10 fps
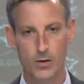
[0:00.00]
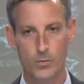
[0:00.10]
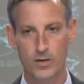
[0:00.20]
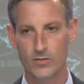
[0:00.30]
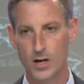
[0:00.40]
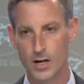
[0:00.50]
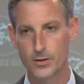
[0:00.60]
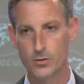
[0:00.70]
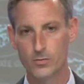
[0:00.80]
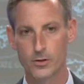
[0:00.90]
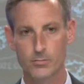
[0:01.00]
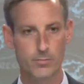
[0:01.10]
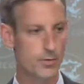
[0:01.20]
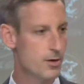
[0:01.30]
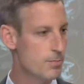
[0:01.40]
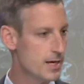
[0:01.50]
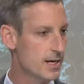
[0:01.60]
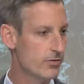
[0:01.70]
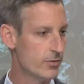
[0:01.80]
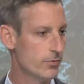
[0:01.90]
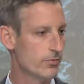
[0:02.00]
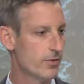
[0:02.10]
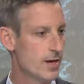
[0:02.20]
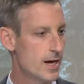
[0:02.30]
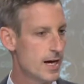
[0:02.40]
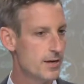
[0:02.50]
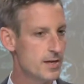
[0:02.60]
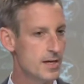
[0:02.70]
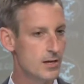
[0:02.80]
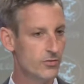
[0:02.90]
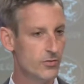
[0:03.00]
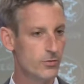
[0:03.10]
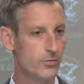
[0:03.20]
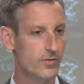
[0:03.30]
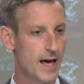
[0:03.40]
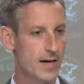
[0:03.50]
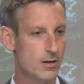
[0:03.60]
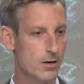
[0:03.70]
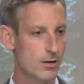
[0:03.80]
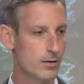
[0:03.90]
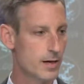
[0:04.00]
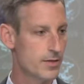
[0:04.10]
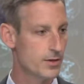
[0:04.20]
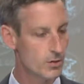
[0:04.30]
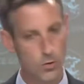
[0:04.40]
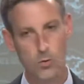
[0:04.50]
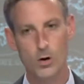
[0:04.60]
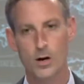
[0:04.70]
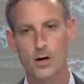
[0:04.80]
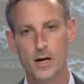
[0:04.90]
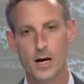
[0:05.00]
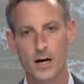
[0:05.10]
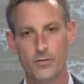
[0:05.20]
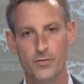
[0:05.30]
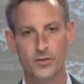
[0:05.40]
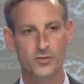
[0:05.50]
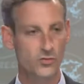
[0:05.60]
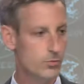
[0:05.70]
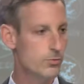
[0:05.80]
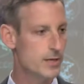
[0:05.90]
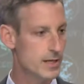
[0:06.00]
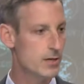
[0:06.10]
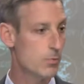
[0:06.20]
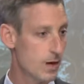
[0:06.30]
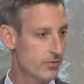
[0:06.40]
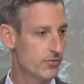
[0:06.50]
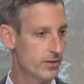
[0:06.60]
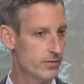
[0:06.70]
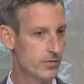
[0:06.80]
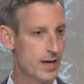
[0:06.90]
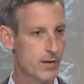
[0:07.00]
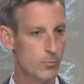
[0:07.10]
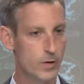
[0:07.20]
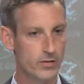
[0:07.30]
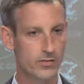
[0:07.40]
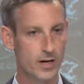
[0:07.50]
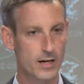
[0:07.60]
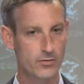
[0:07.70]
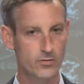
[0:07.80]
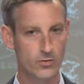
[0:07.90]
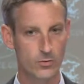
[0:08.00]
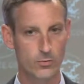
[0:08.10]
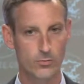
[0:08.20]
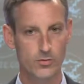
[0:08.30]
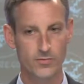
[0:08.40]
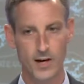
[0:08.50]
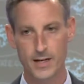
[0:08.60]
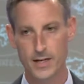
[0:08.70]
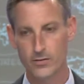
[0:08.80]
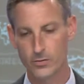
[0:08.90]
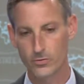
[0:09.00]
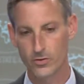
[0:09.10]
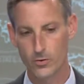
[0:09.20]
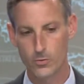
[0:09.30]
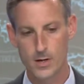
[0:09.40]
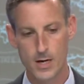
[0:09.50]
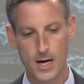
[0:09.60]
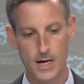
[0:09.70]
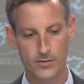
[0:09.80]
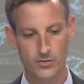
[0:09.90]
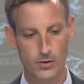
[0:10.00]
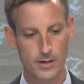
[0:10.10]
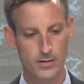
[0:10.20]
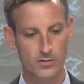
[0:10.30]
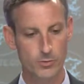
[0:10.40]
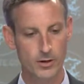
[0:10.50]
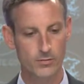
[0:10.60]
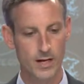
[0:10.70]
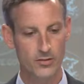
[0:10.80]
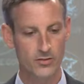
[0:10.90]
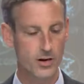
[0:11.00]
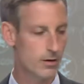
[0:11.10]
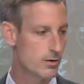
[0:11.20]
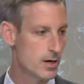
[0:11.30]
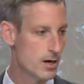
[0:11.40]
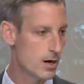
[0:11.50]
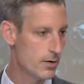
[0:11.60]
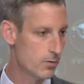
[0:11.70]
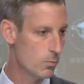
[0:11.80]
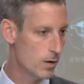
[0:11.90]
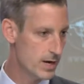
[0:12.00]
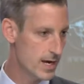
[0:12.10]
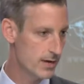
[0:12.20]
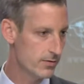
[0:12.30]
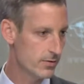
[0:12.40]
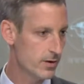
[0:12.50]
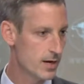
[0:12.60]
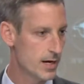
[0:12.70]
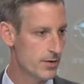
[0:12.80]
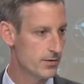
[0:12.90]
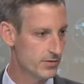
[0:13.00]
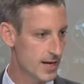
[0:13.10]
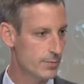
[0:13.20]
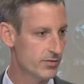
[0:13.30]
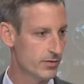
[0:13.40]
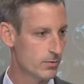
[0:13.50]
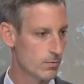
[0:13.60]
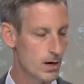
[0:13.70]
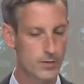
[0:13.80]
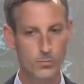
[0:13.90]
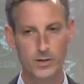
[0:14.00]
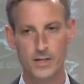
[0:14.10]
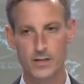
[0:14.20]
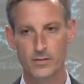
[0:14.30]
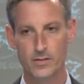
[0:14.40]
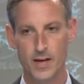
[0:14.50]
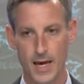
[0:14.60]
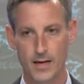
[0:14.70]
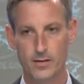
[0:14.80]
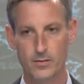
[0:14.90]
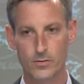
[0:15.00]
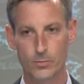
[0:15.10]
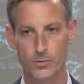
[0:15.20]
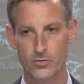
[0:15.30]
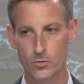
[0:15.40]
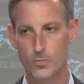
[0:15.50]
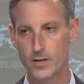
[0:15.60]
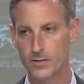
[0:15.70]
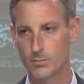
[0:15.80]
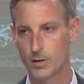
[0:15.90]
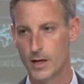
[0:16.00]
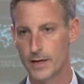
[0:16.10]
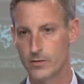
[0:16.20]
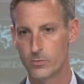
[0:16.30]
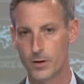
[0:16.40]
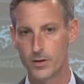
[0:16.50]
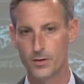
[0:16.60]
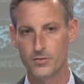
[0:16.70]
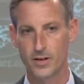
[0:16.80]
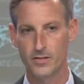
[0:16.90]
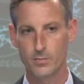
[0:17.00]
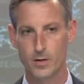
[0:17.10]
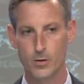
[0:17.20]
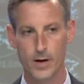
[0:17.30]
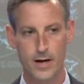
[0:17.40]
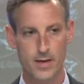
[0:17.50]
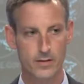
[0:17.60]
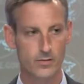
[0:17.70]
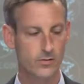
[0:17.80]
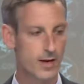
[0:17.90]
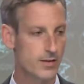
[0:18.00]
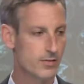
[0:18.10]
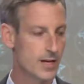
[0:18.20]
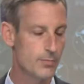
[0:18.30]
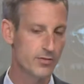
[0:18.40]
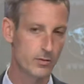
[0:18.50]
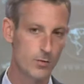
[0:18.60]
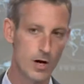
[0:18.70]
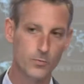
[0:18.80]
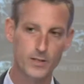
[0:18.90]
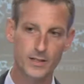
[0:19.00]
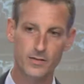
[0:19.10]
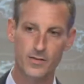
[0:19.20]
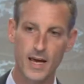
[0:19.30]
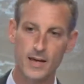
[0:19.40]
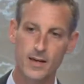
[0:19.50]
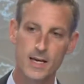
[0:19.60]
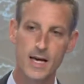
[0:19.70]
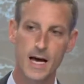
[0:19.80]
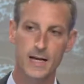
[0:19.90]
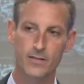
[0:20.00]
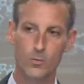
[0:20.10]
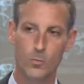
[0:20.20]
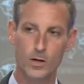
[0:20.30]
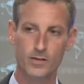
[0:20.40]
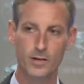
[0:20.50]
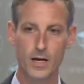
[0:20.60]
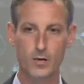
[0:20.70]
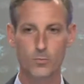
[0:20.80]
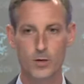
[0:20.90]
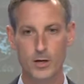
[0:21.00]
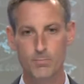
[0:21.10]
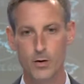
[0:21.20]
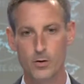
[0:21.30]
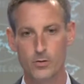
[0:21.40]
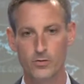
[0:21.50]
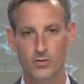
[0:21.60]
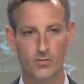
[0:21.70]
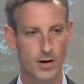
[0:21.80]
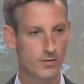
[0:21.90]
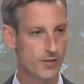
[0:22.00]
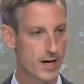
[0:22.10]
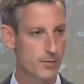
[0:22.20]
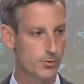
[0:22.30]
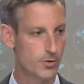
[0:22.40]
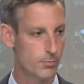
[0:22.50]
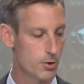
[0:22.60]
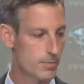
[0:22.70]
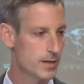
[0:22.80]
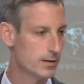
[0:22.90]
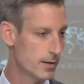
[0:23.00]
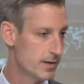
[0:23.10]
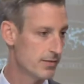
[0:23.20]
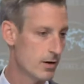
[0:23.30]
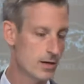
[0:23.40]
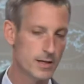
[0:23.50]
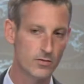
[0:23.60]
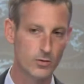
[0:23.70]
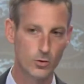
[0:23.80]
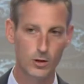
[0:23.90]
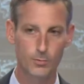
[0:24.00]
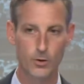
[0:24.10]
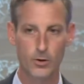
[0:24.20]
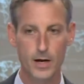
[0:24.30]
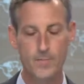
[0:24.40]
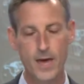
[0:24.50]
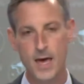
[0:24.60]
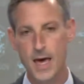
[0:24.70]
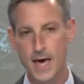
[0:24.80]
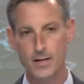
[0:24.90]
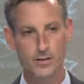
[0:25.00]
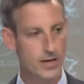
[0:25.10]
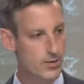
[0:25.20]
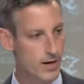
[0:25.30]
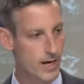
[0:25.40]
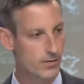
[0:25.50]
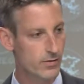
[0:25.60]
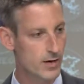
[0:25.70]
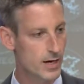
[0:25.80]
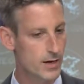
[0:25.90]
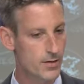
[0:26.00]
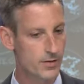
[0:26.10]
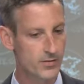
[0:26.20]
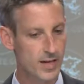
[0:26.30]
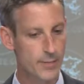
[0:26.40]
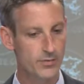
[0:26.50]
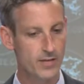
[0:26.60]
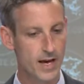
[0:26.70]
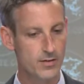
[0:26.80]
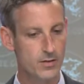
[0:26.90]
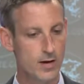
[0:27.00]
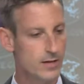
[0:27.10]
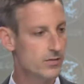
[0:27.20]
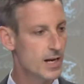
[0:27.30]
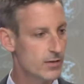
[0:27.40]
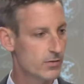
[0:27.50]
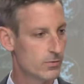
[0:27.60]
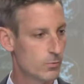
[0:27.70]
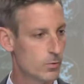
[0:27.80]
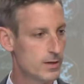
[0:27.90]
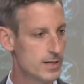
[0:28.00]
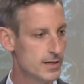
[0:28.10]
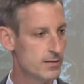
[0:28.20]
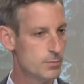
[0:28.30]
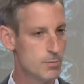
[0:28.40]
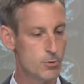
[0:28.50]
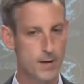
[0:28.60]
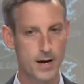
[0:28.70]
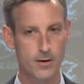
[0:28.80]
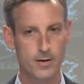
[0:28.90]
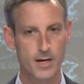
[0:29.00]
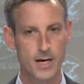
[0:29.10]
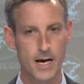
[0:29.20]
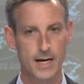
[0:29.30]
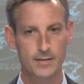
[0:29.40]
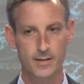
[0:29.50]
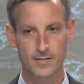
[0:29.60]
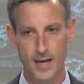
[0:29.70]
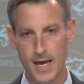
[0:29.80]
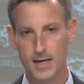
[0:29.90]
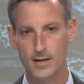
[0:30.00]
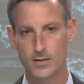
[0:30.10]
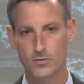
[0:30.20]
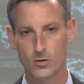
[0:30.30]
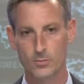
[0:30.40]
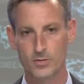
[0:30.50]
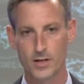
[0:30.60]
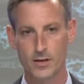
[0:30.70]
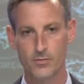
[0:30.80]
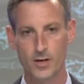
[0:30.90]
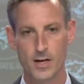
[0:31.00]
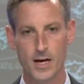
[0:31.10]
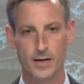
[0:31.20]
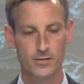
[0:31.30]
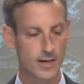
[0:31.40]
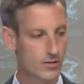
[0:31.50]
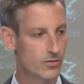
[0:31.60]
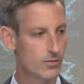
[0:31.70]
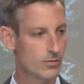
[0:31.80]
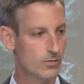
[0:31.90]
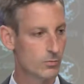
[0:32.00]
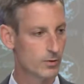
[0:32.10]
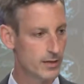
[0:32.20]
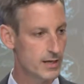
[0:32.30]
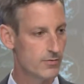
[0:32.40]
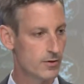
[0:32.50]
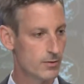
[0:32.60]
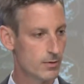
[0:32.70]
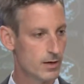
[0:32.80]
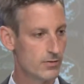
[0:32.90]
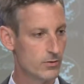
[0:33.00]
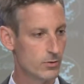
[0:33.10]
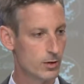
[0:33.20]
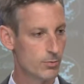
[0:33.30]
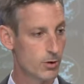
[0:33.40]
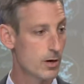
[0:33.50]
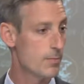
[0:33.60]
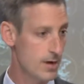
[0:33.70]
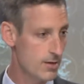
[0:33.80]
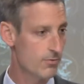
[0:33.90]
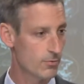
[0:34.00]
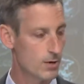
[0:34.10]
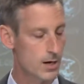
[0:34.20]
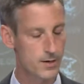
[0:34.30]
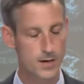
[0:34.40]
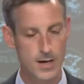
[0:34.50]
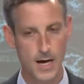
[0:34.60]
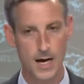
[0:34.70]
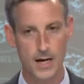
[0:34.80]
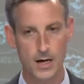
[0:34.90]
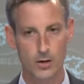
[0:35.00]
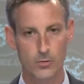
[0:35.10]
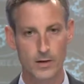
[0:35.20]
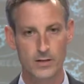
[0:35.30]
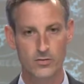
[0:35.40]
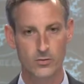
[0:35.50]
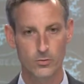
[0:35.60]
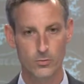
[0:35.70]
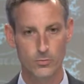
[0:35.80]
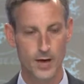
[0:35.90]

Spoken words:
We have gone over the big issues, the issues that are at the core of the two key questions that we sought to define answers to starting in the spring of last year. On the one hand, the steps that Iran would need to take to resume its compliance with the JCPOA, that is to say, the steps that Iran would need to take to once again reimpose the verifiable, the permanent limits on its nuclear program. And on the other hand, the steps that the United States would need to be prepared to take in terms of sanctions relief on Iran's nuclear program if Iran agreed to